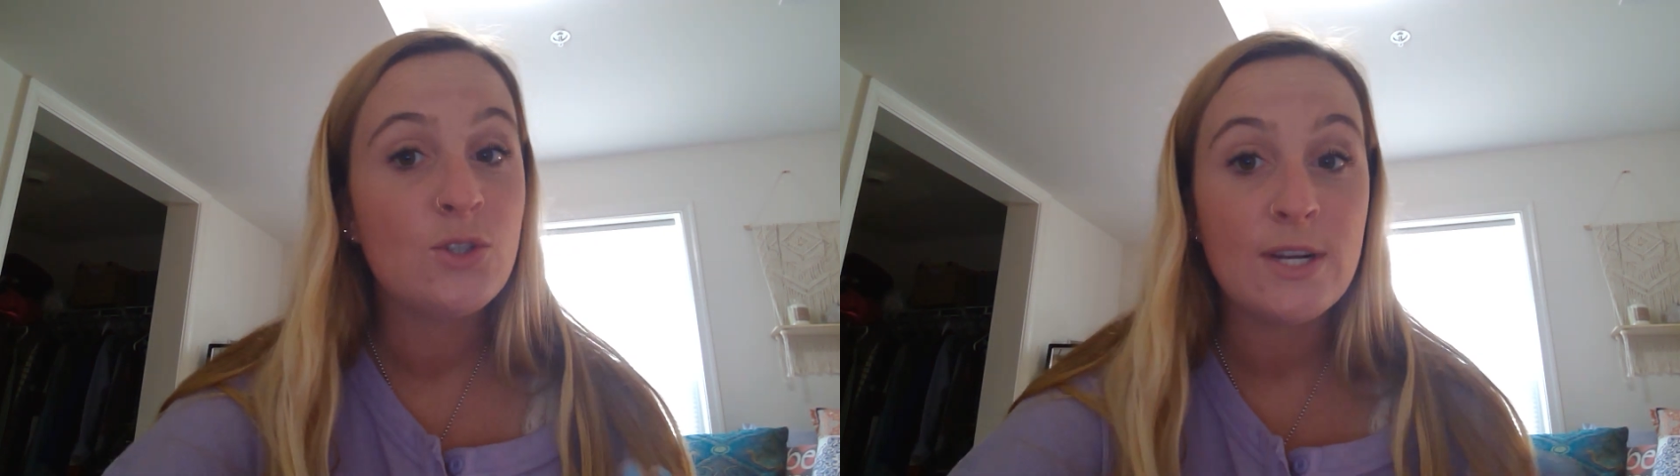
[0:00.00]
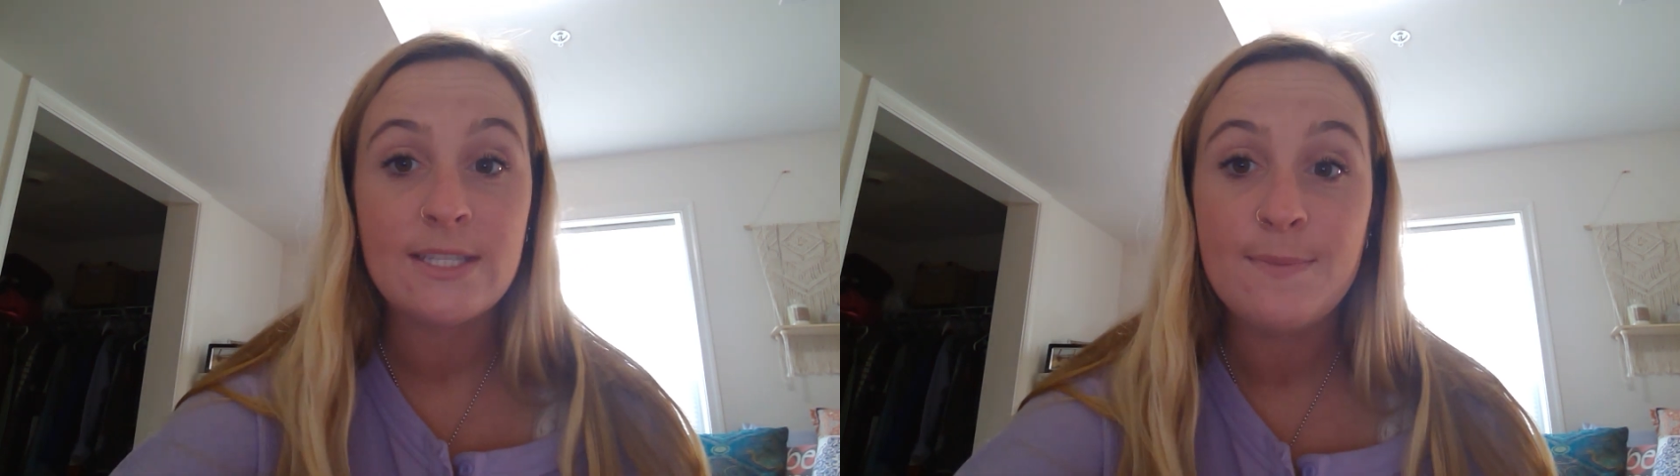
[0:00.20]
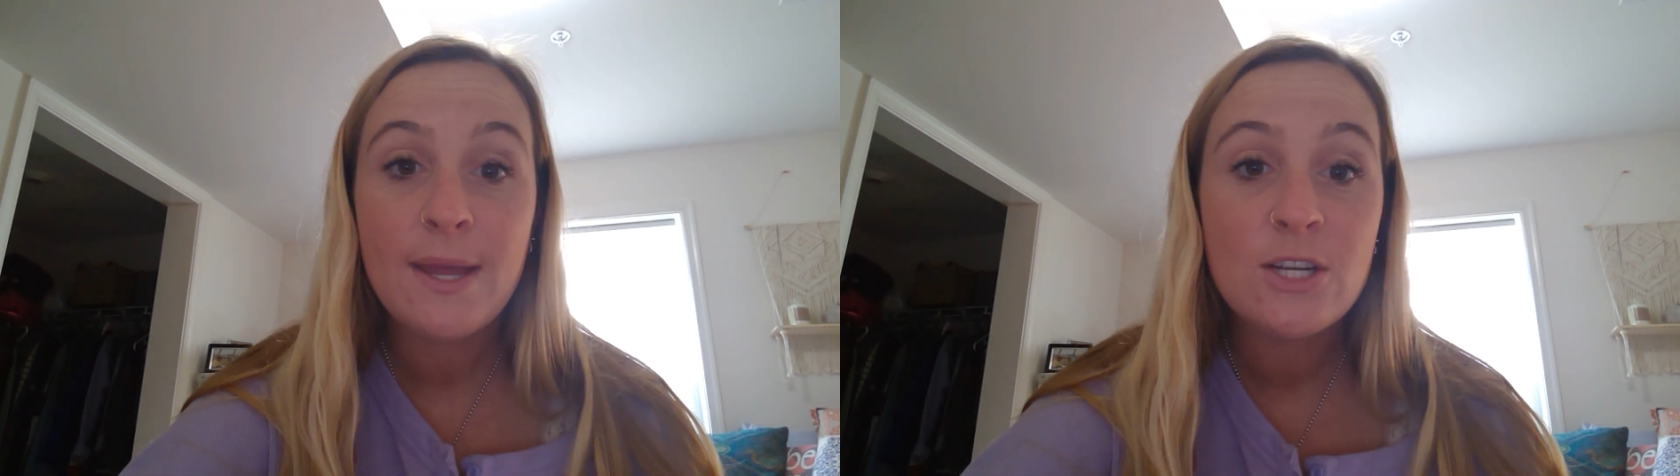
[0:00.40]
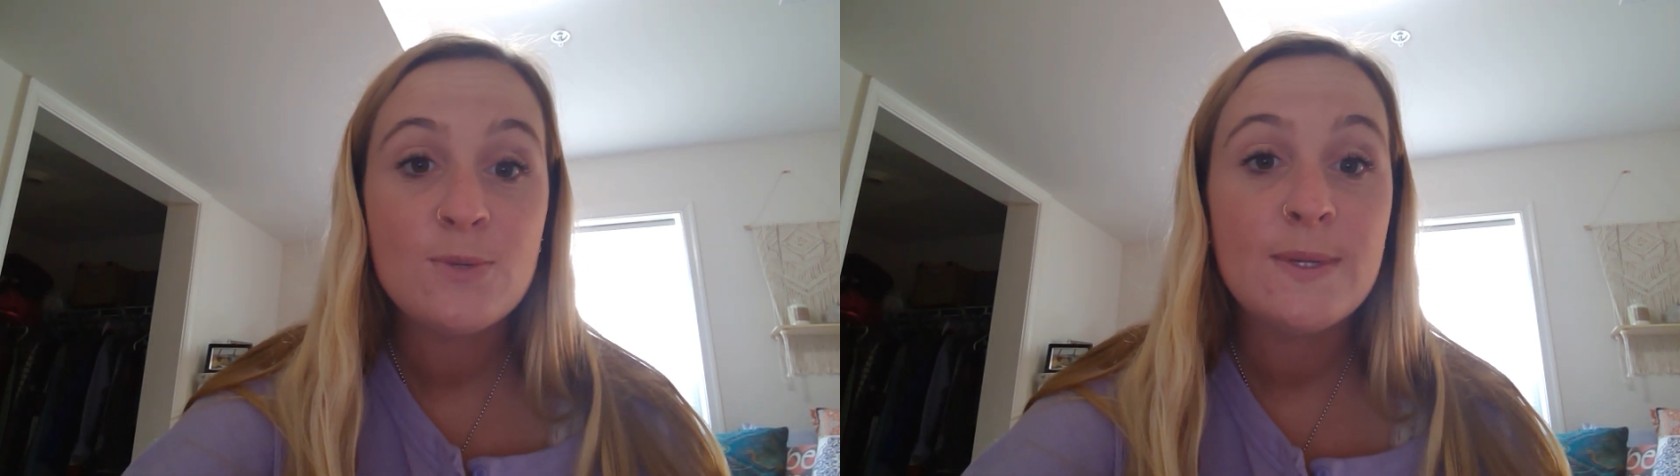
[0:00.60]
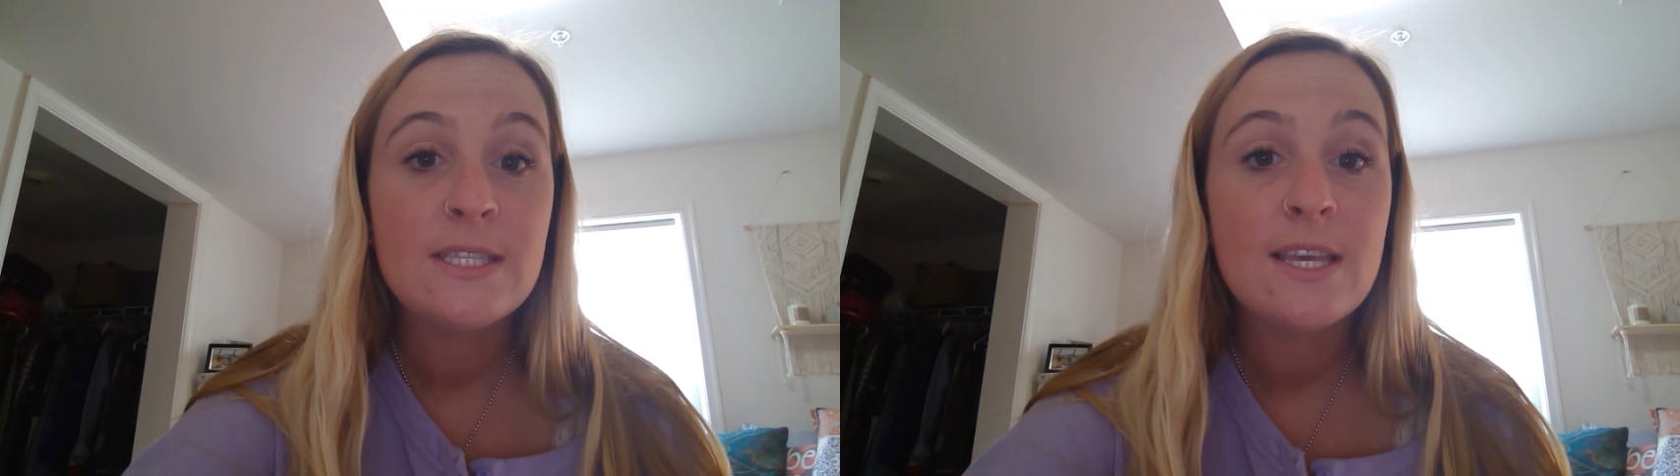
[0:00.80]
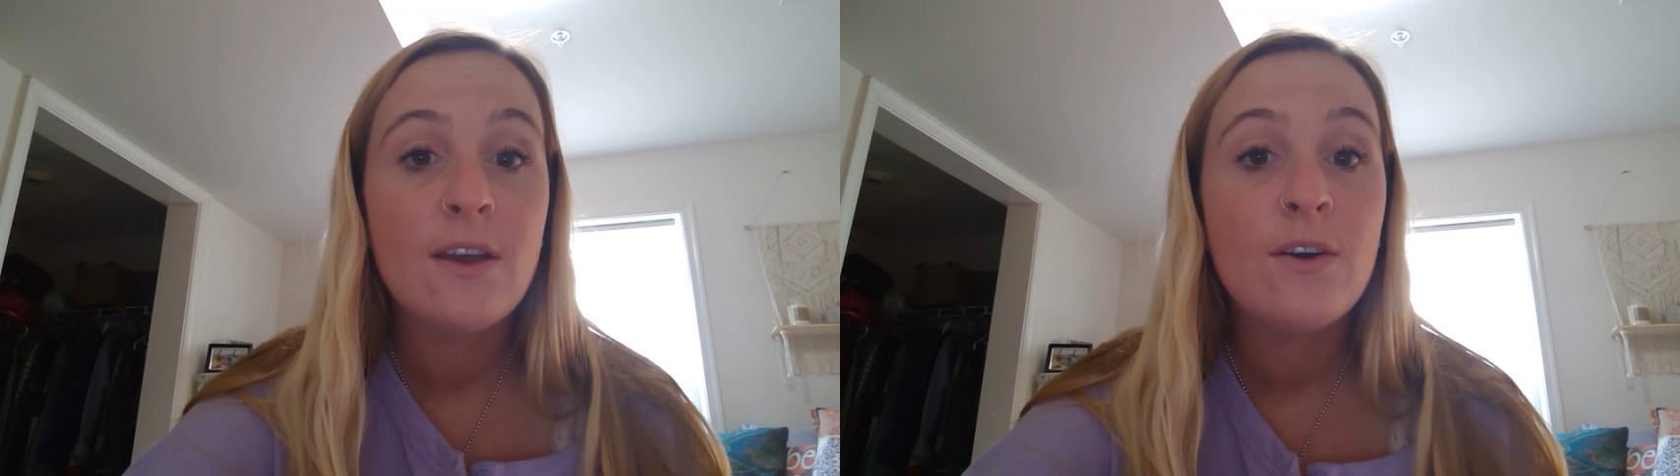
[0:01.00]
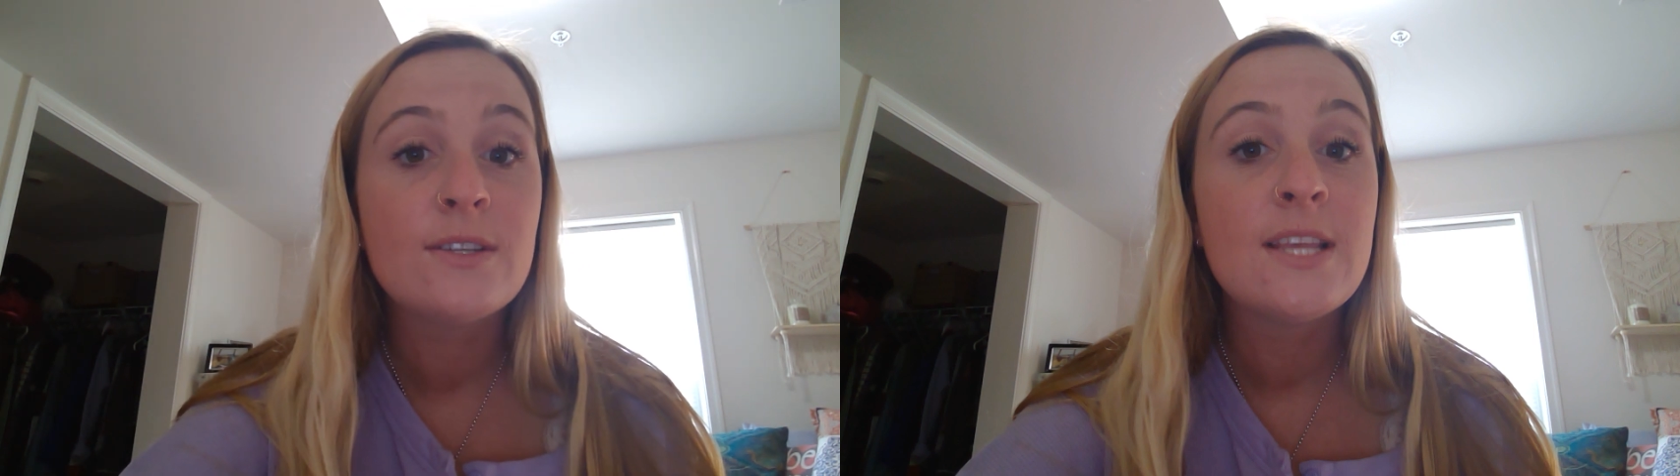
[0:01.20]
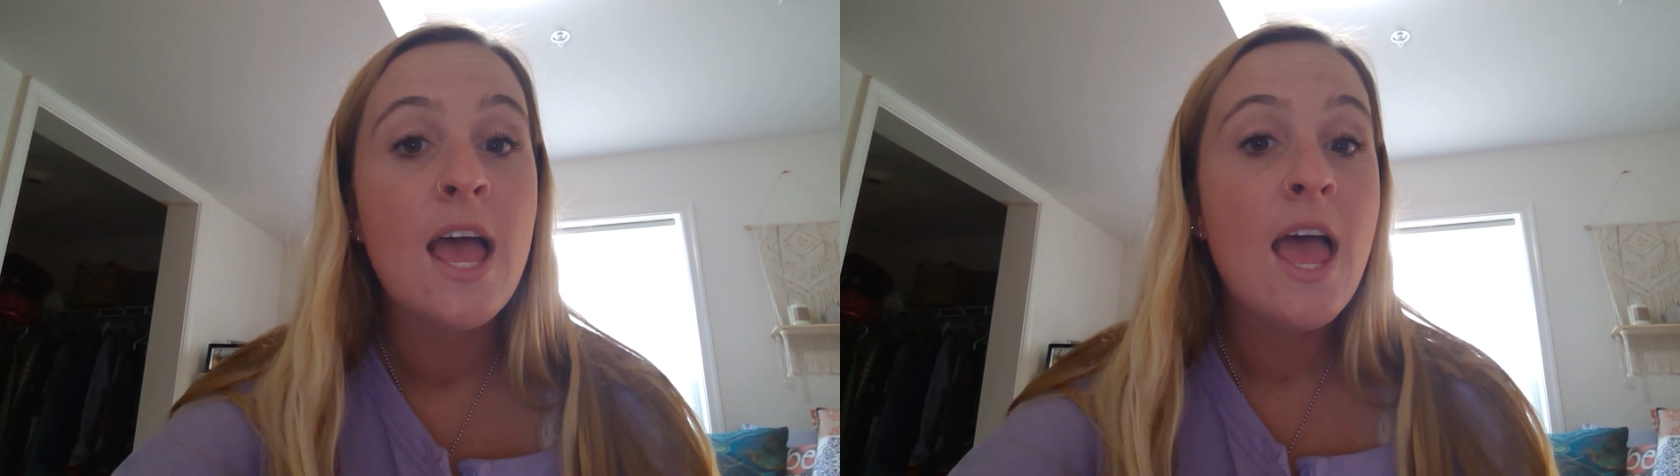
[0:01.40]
stress management skills,